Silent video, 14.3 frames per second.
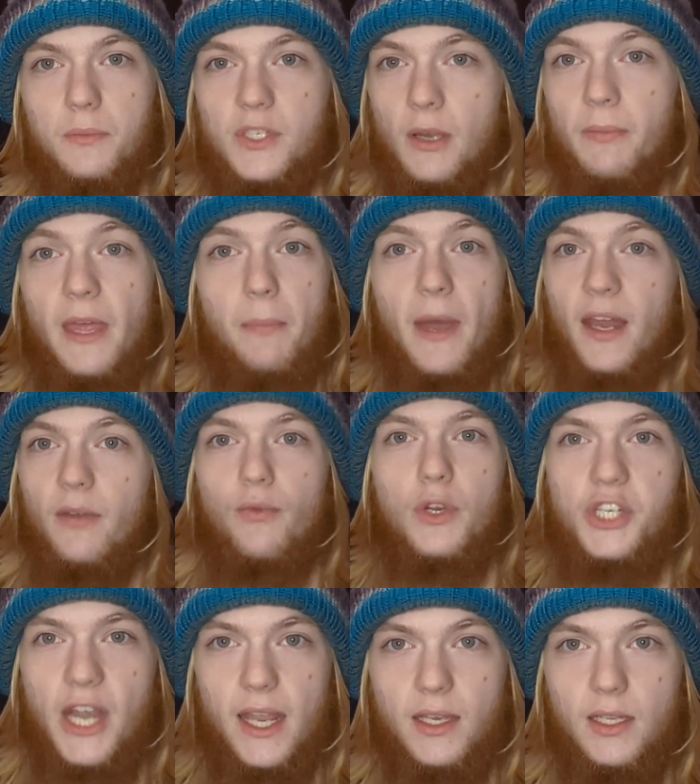Some they might have
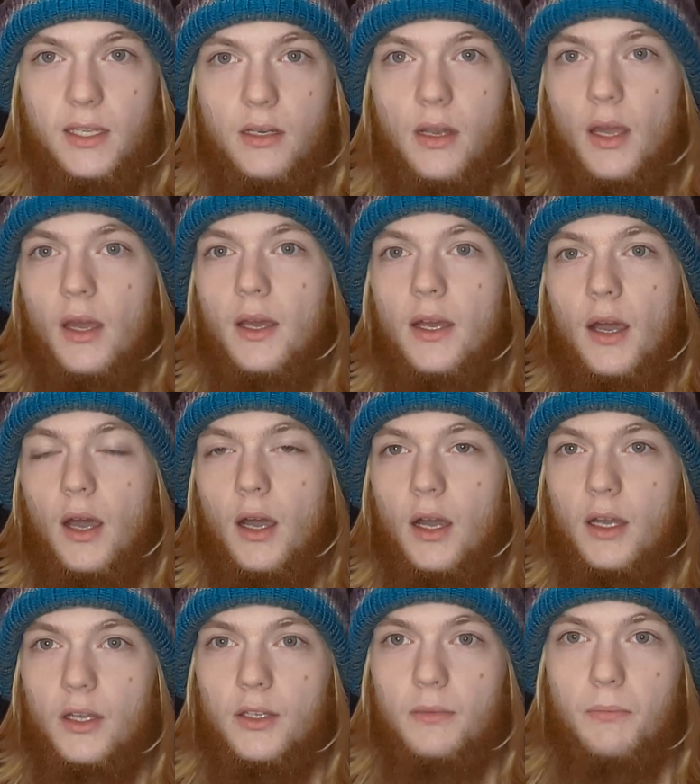rejected
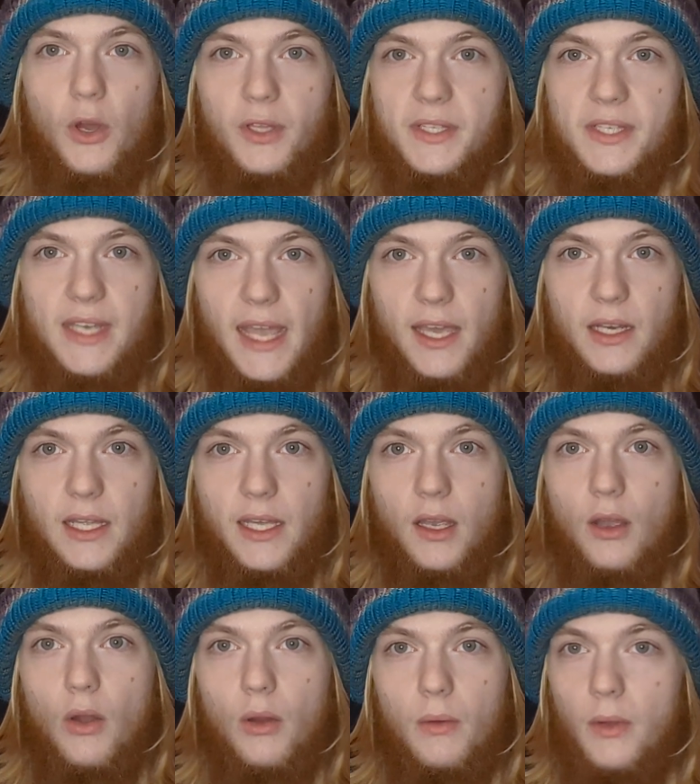on
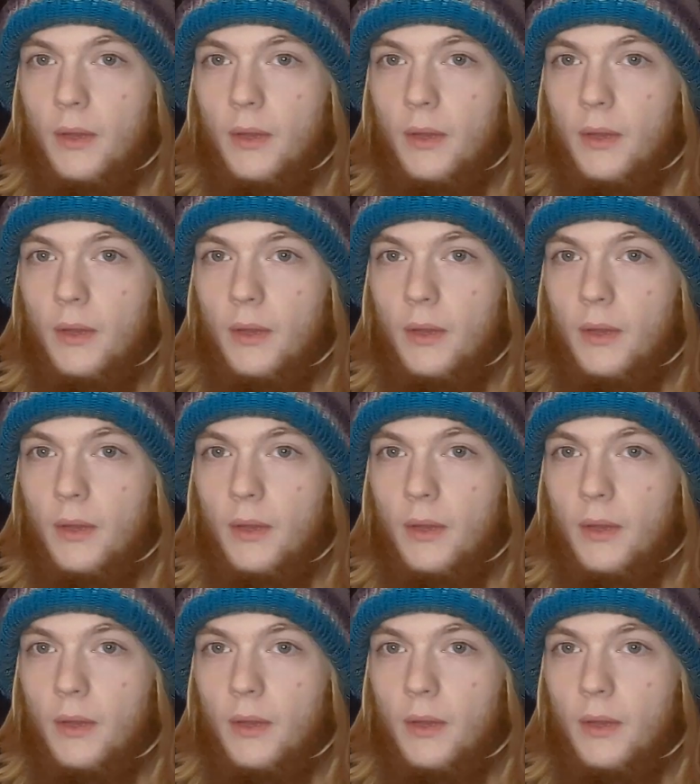standing.